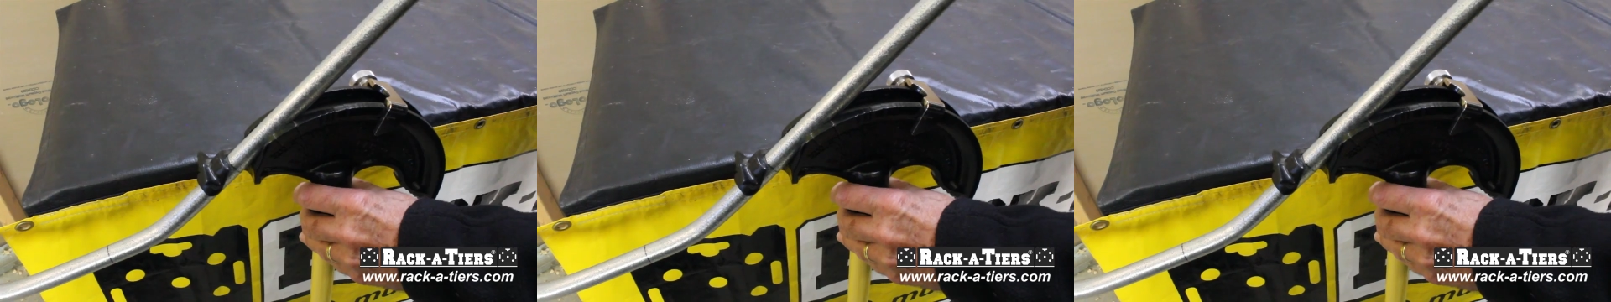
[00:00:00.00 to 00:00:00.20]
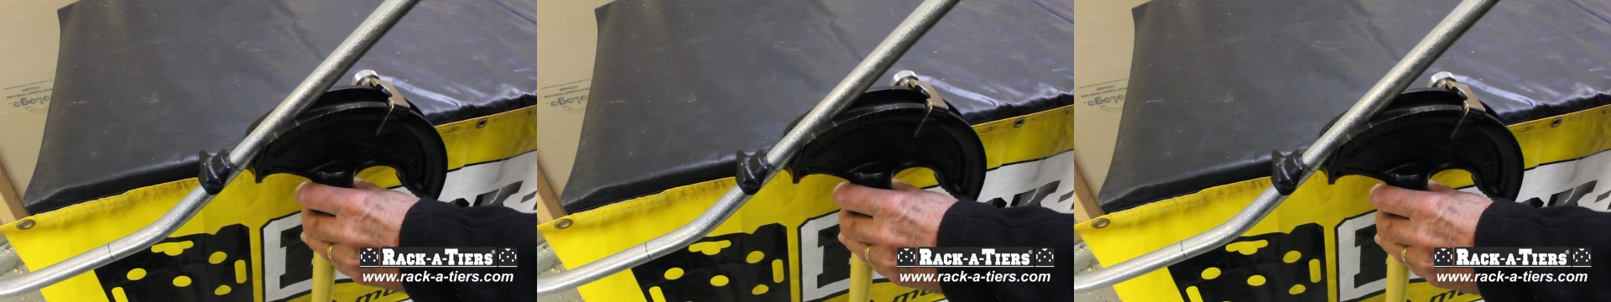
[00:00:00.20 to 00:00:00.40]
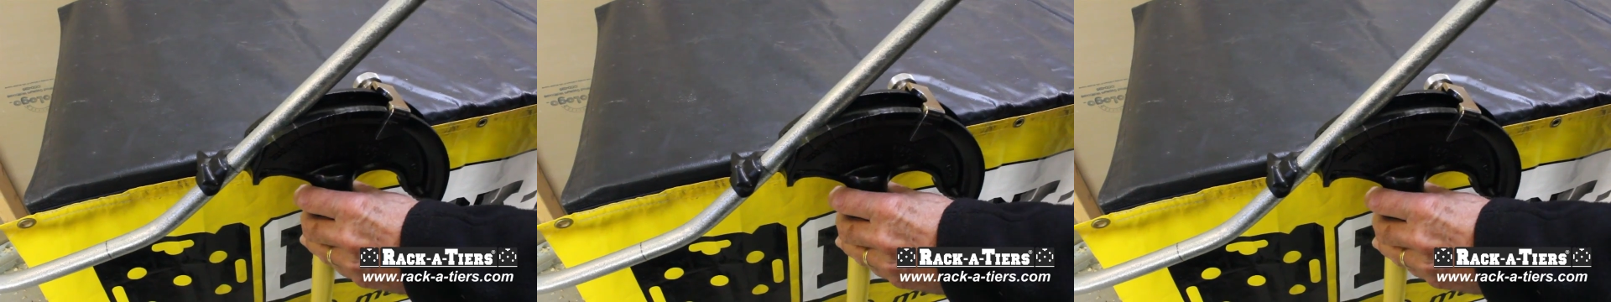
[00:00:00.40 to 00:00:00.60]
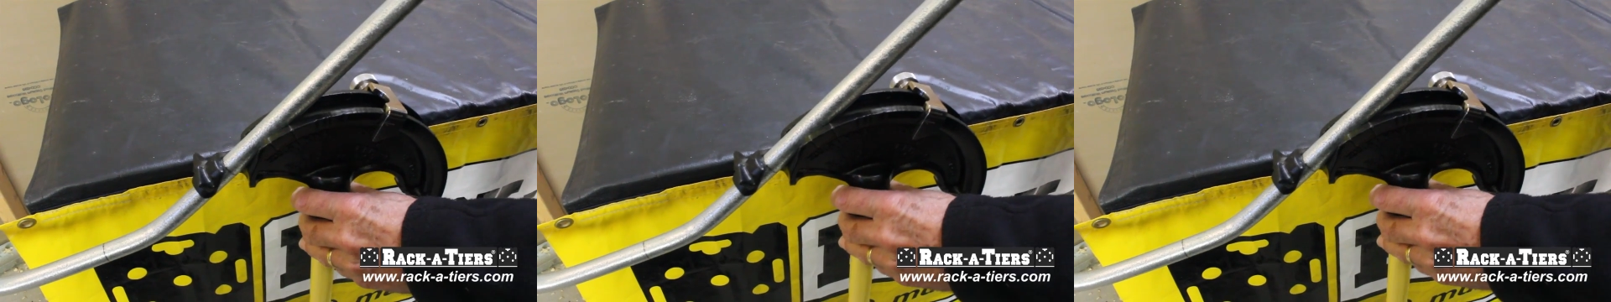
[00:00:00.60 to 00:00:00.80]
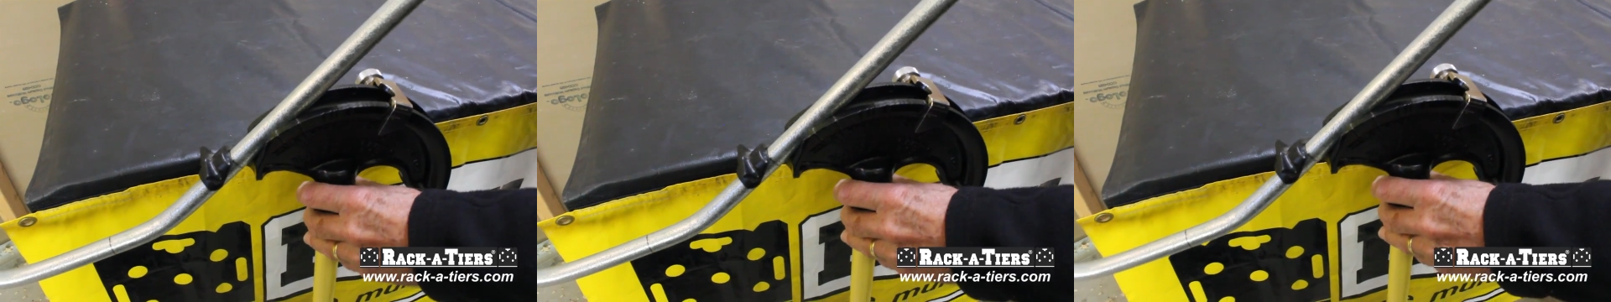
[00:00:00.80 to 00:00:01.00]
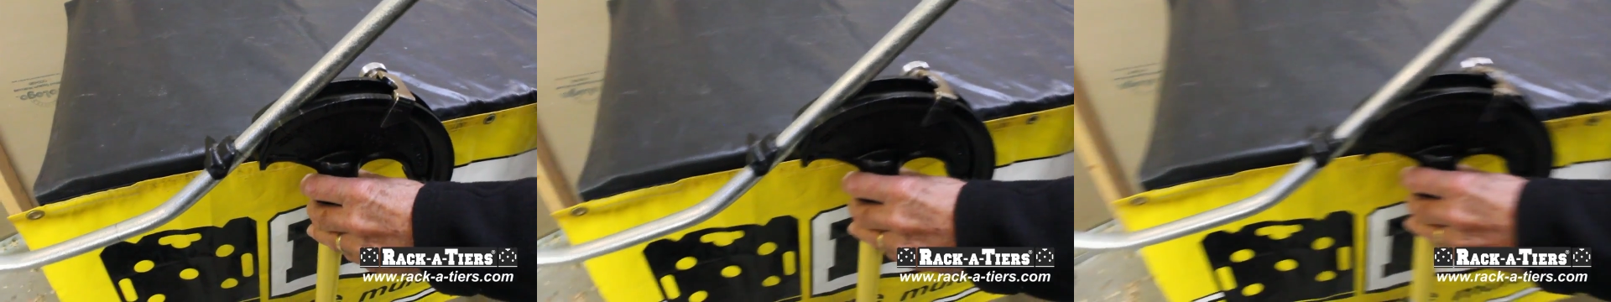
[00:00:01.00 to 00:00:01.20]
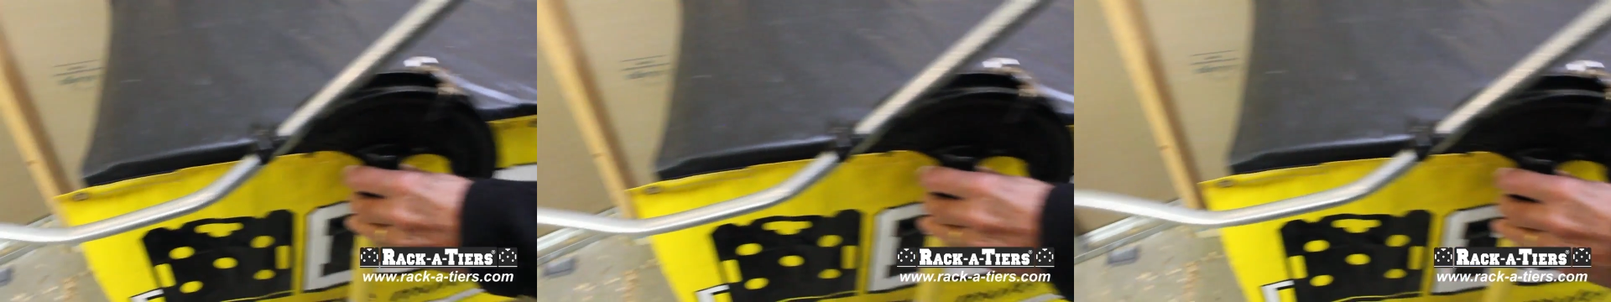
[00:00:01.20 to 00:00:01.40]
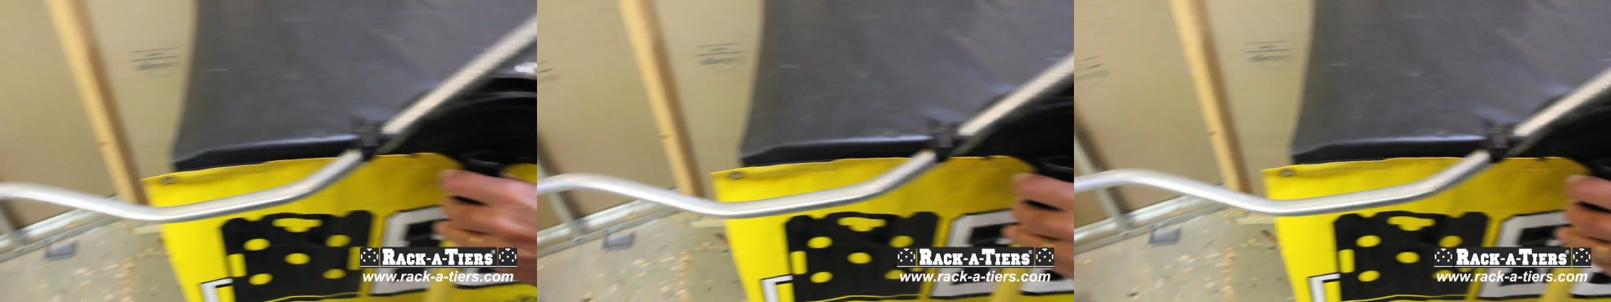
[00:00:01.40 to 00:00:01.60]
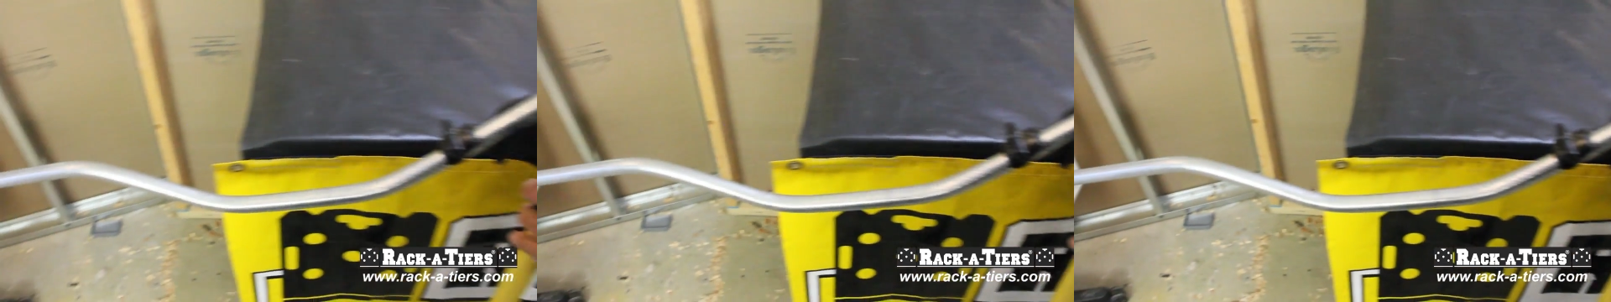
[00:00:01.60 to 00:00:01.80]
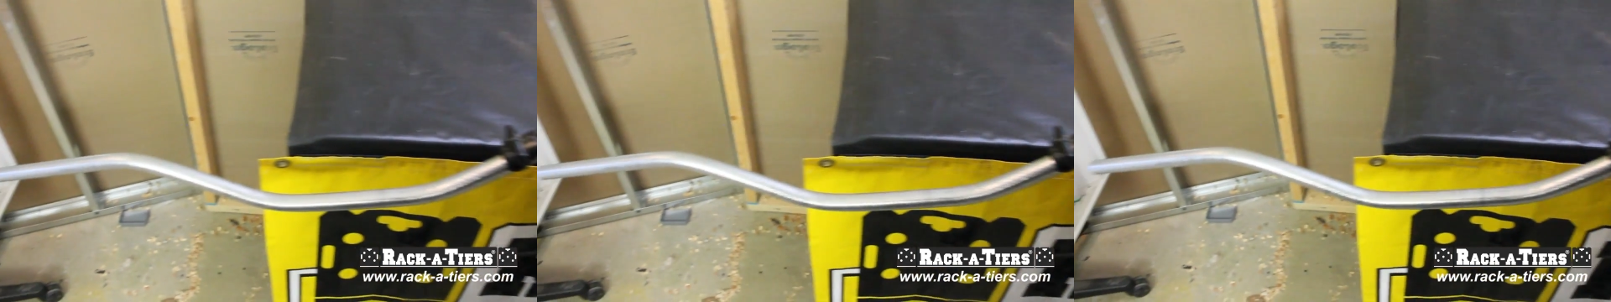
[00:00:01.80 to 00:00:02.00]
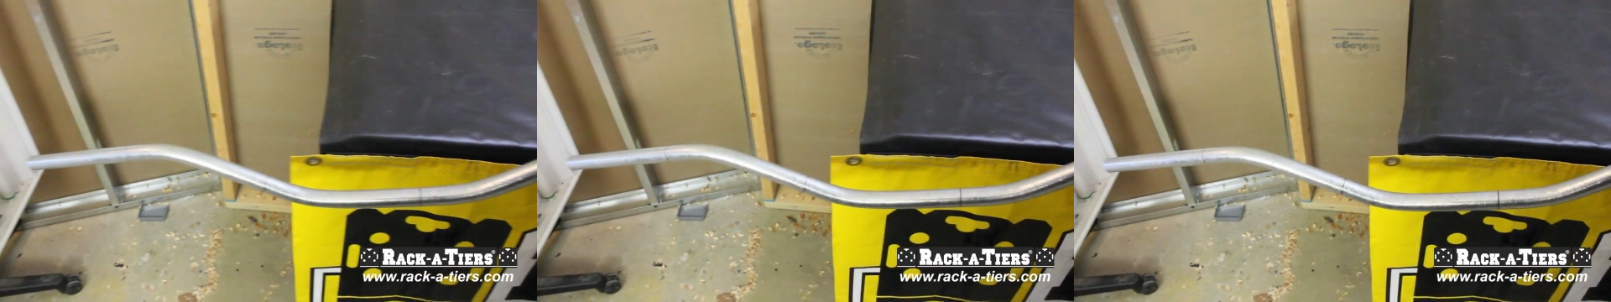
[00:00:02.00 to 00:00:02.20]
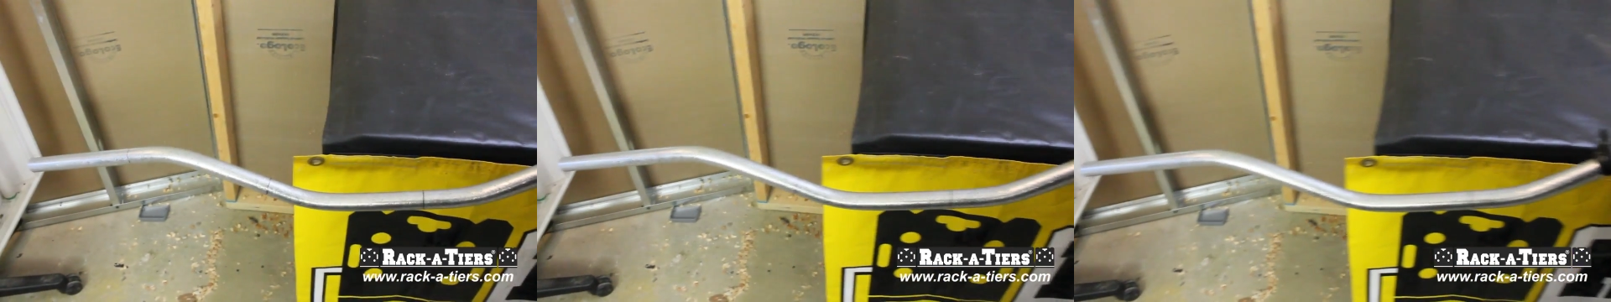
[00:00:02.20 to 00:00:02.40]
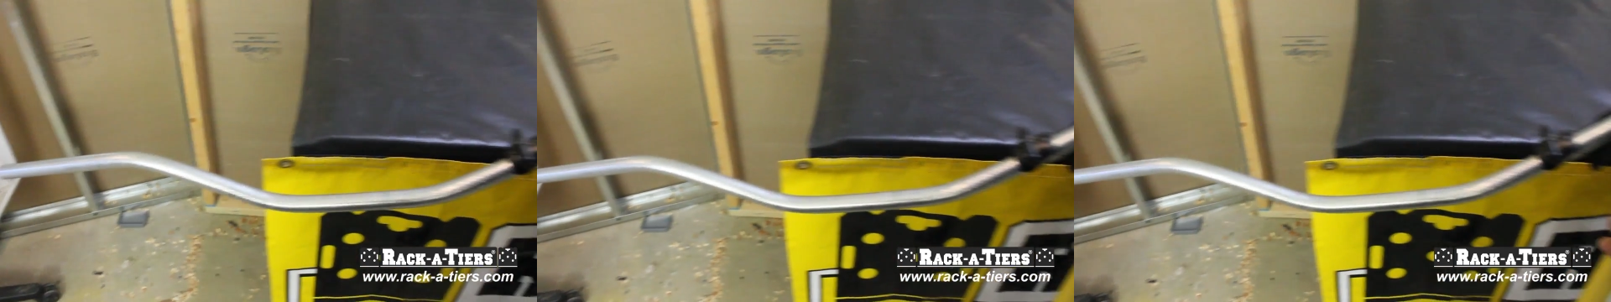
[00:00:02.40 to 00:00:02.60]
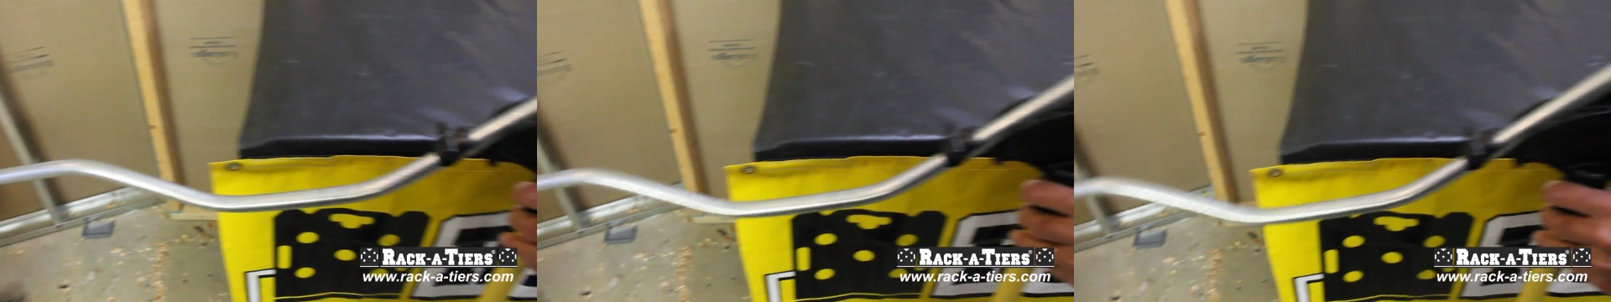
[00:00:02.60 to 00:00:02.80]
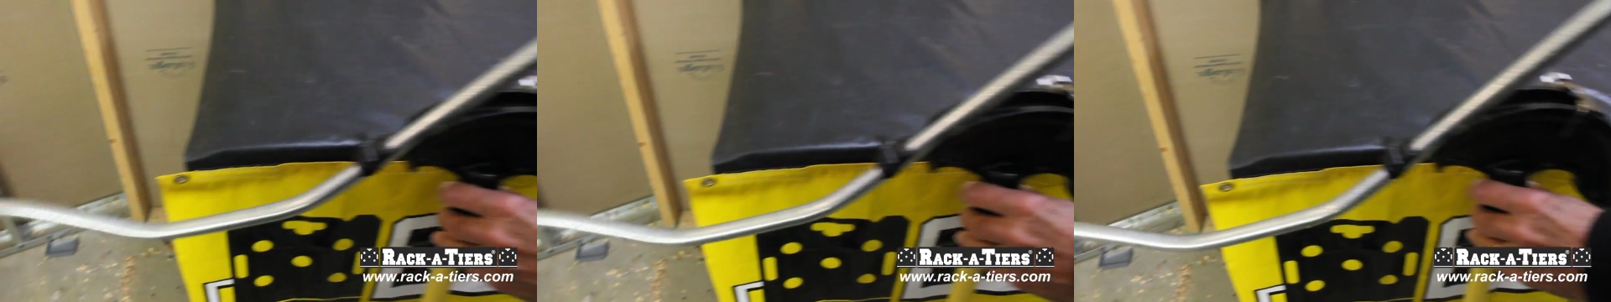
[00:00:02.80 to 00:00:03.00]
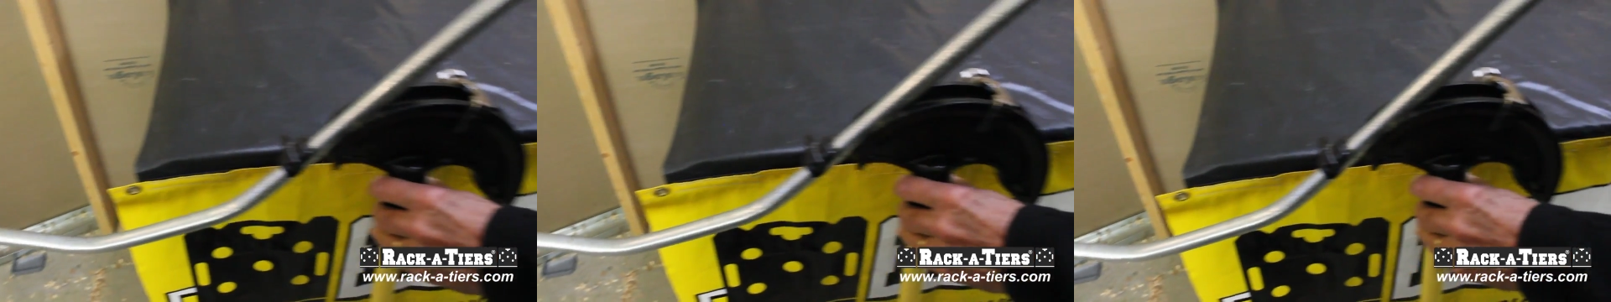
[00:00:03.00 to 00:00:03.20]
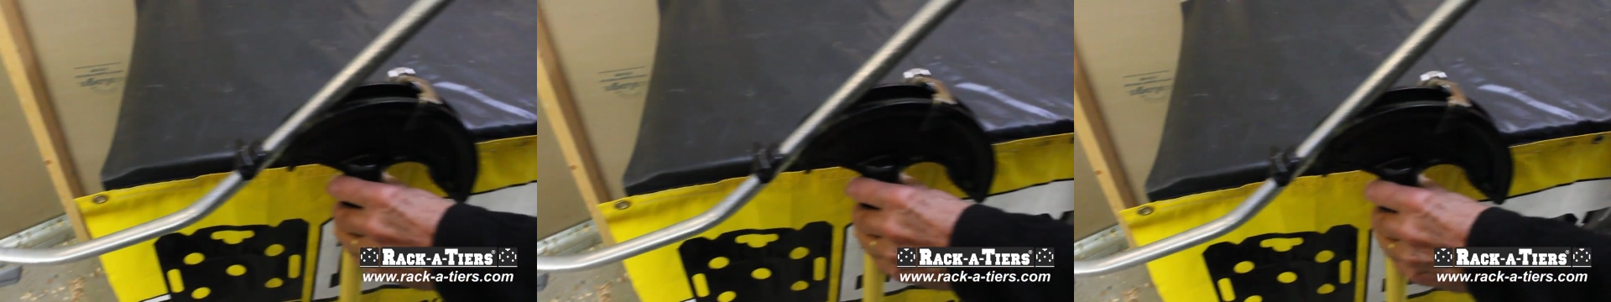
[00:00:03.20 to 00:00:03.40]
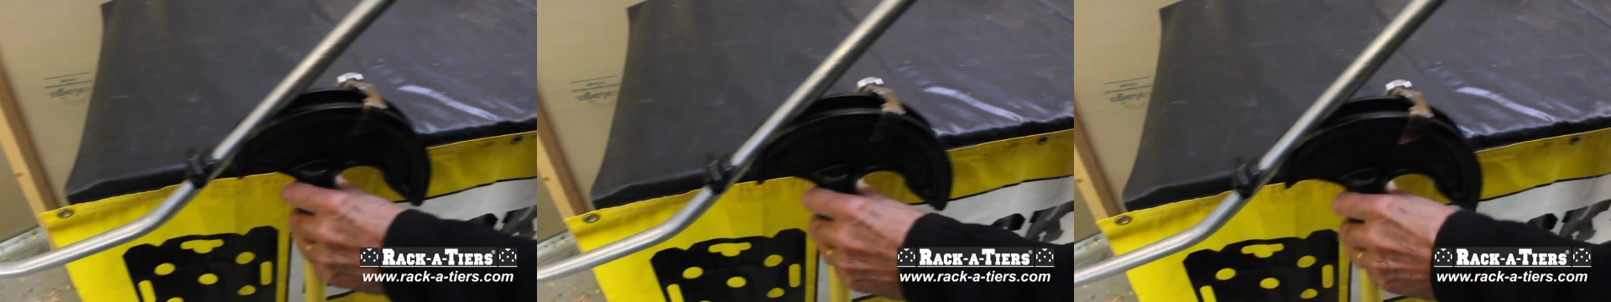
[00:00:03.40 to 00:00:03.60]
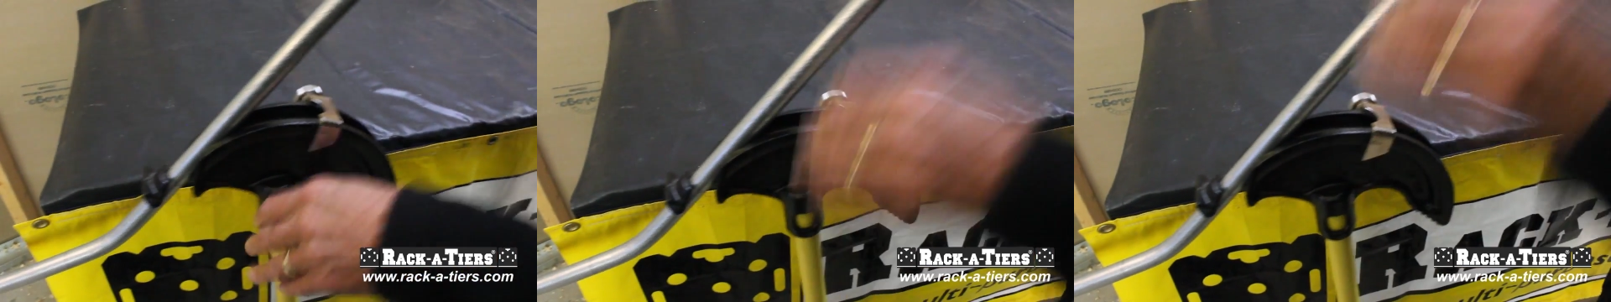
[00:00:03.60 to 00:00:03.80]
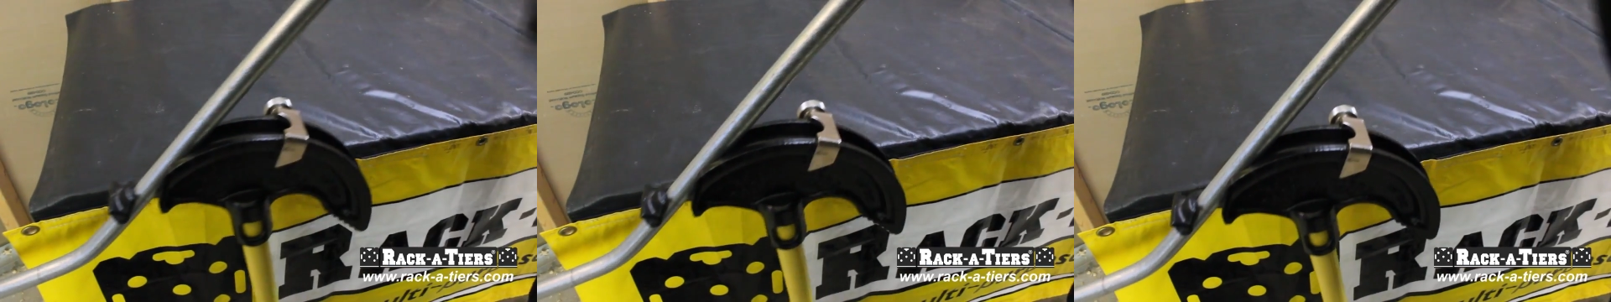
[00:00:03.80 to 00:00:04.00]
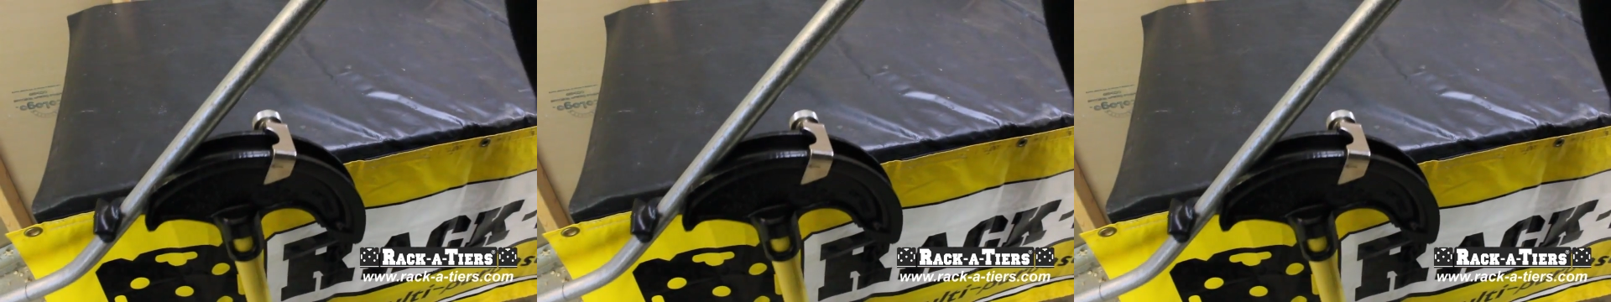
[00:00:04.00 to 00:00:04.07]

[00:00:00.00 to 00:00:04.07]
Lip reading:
Nobody's mouth can be seen.